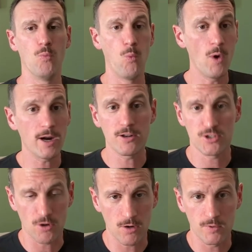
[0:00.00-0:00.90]
where to
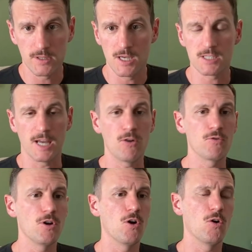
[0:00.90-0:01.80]
start with this. I don't
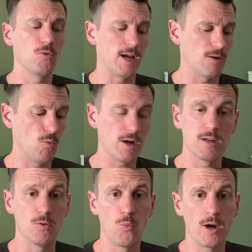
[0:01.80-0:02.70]
know like
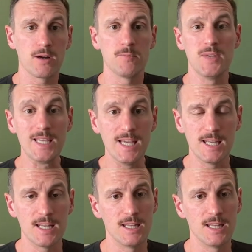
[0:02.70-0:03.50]
where to begin.